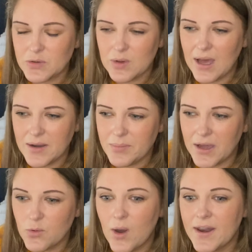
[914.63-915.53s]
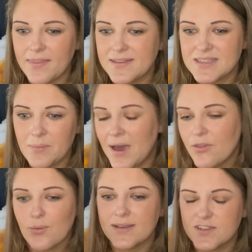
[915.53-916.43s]
unbutton one, and then somehow
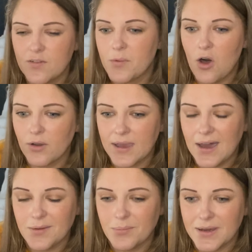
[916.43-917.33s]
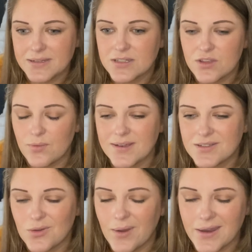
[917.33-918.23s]
the rest of them all get unbuttoned the rest
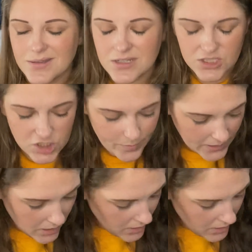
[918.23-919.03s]
of the way, and it's just stupid.